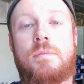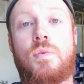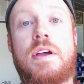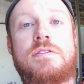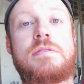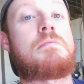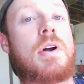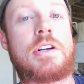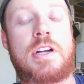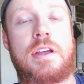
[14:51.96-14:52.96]
We have some
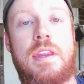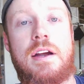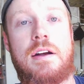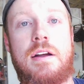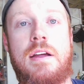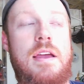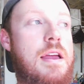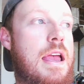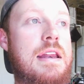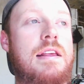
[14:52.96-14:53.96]
merch on there.
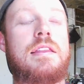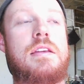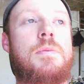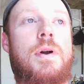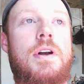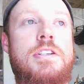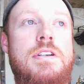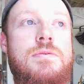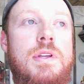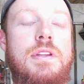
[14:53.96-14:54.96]
anything you
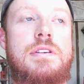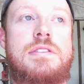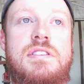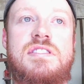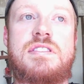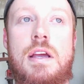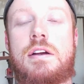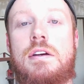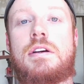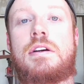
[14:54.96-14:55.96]
purchase, whether it's a
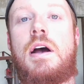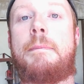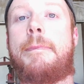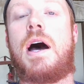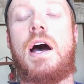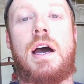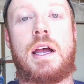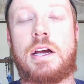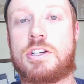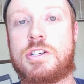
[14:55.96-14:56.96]
sticker, a
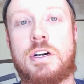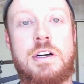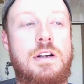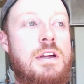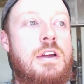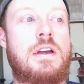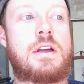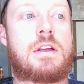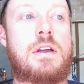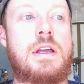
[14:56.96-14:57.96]
mug, a shirt,
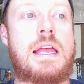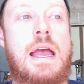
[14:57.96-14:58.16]
it